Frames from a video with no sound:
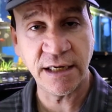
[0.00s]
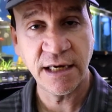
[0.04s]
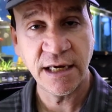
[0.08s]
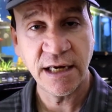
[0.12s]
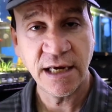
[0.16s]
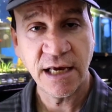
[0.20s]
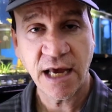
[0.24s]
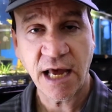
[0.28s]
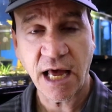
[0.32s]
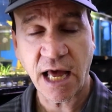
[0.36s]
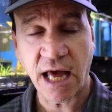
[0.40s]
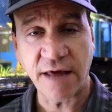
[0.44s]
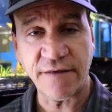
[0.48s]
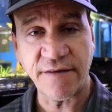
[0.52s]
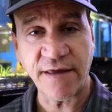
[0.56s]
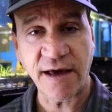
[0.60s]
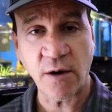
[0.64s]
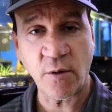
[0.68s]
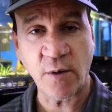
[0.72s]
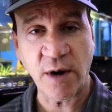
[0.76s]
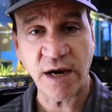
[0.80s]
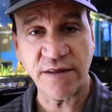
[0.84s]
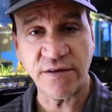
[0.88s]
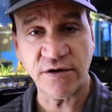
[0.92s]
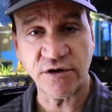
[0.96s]

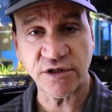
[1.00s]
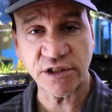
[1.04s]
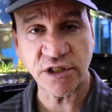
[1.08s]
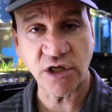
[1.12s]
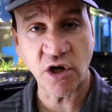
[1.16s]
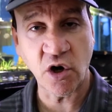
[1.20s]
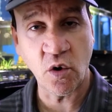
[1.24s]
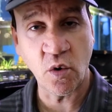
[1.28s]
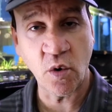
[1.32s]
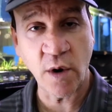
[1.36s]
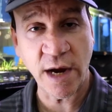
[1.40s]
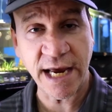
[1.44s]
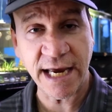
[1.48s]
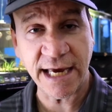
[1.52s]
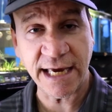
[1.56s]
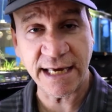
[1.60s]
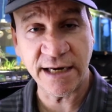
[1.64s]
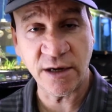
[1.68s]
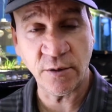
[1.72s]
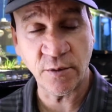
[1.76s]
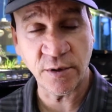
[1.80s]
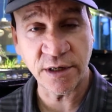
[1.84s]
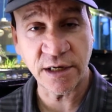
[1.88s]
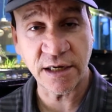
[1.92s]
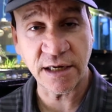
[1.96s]
That way there's no way
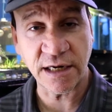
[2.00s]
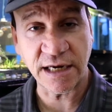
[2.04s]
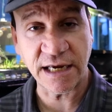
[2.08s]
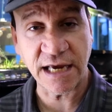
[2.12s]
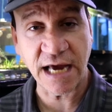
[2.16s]
anyone could